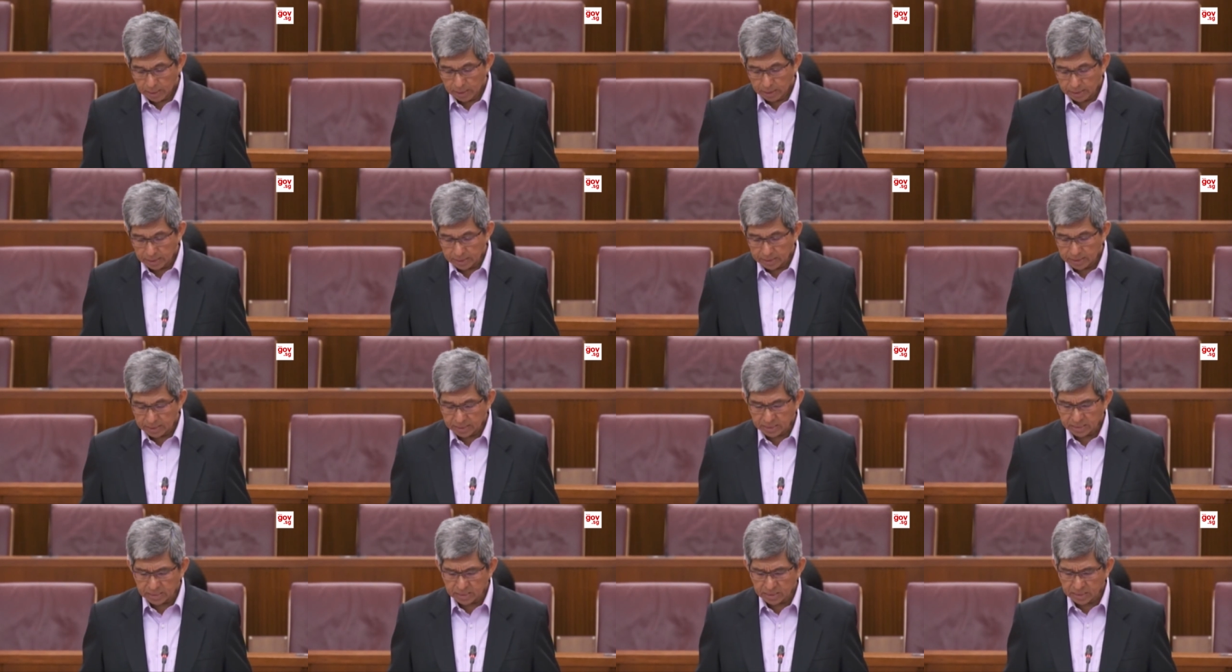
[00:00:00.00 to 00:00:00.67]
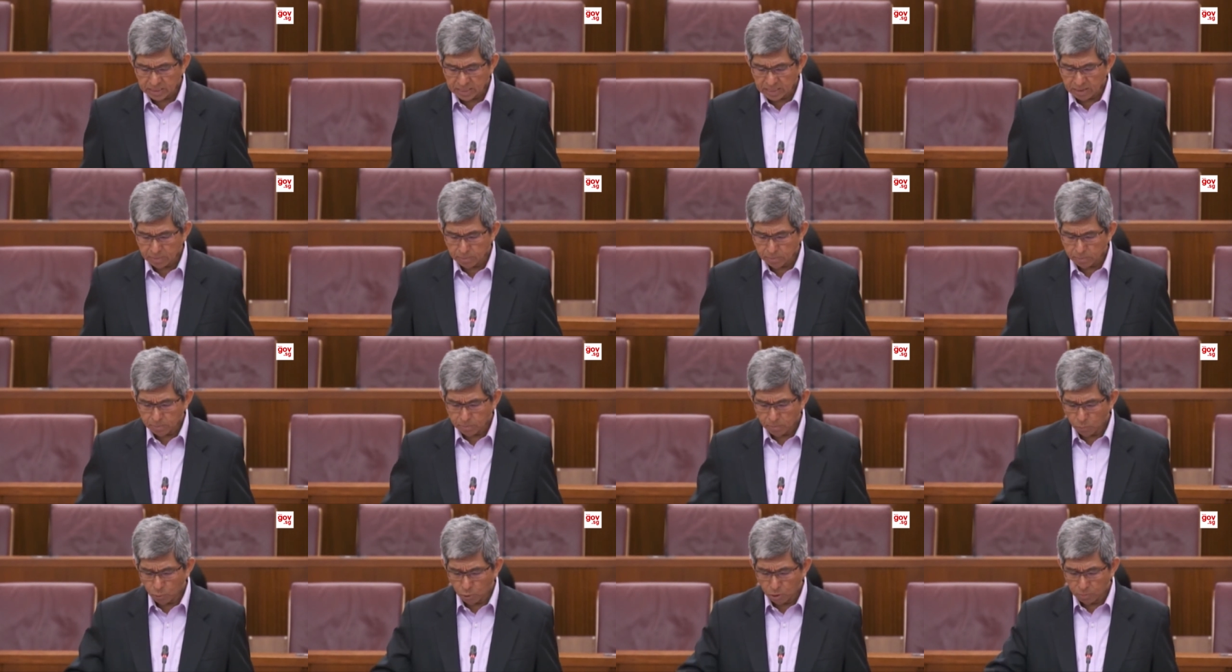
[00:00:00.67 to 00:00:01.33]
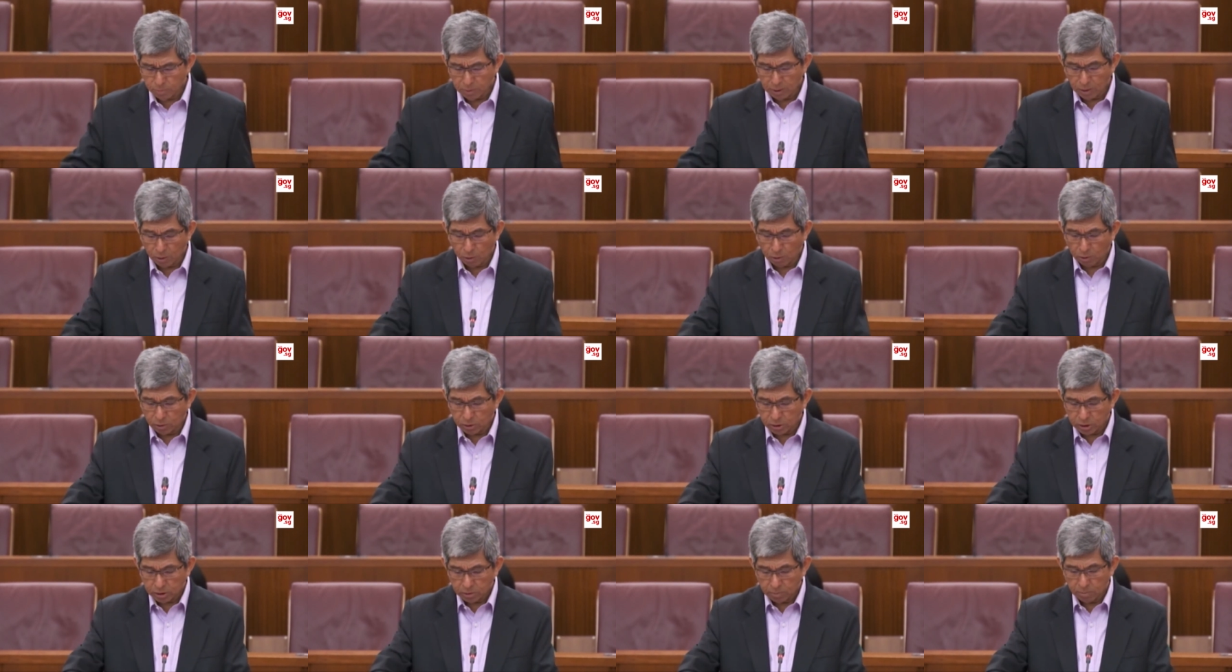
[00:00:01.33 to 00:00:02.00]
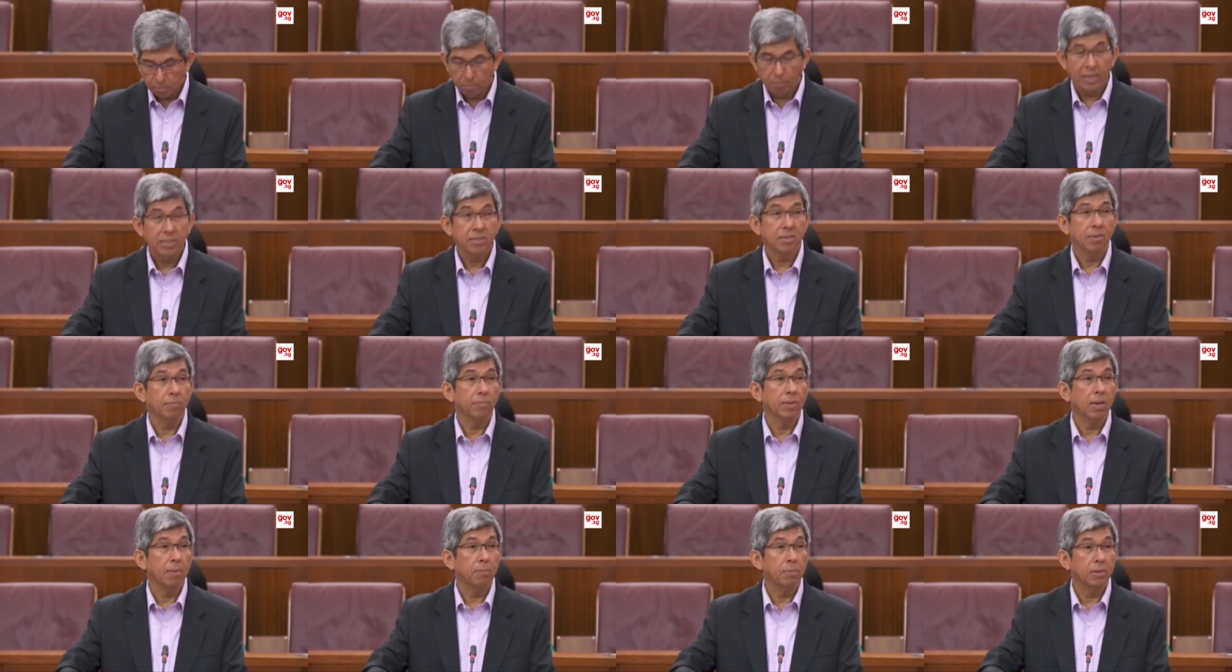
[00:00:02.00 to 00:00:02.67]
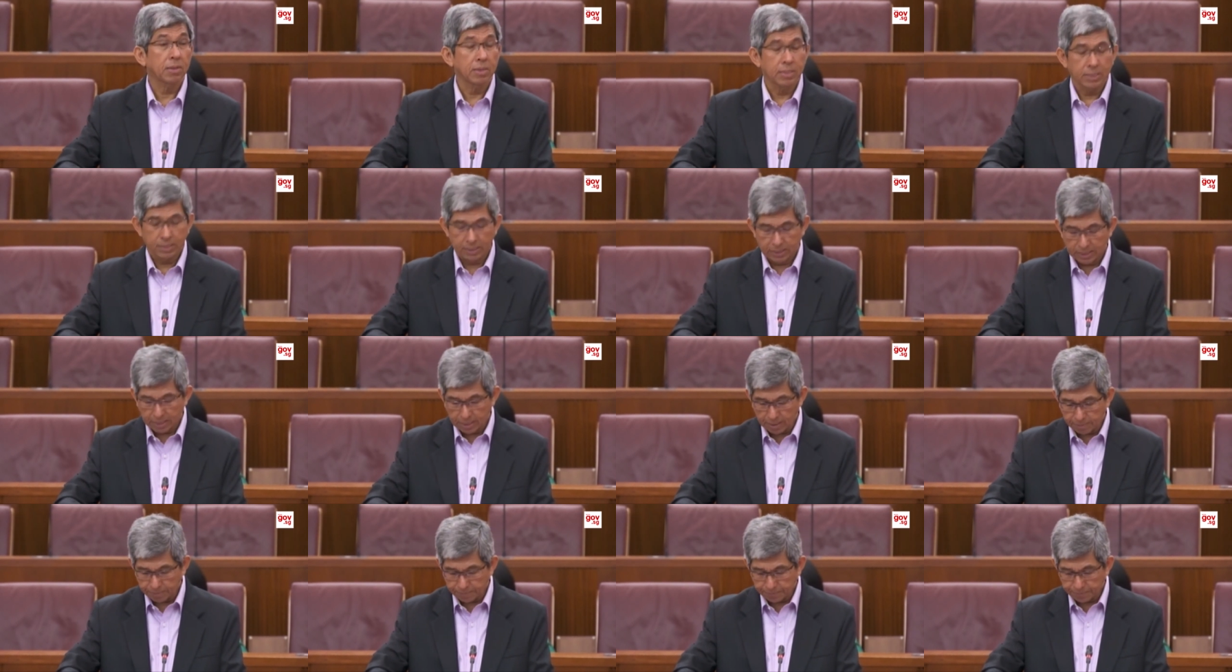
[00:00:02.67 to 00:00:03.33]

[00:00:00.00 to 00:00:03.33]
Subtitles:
The assistance scheme will be launched by September this year.